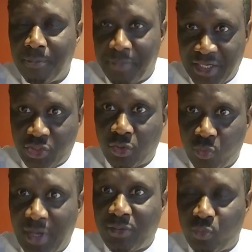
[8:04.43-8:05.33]
based on
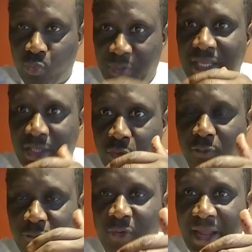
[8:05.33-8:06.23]
what we could
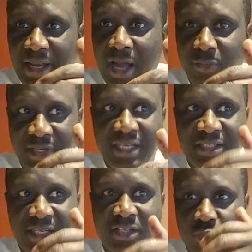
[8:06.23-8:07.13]
find out these
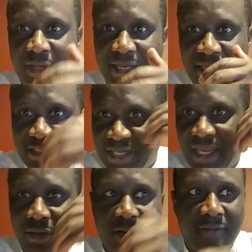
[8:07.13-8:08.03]
days, what they are
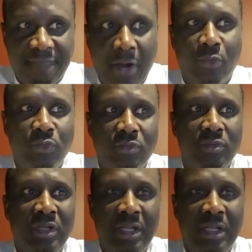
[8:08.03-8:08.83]
saying on the phone,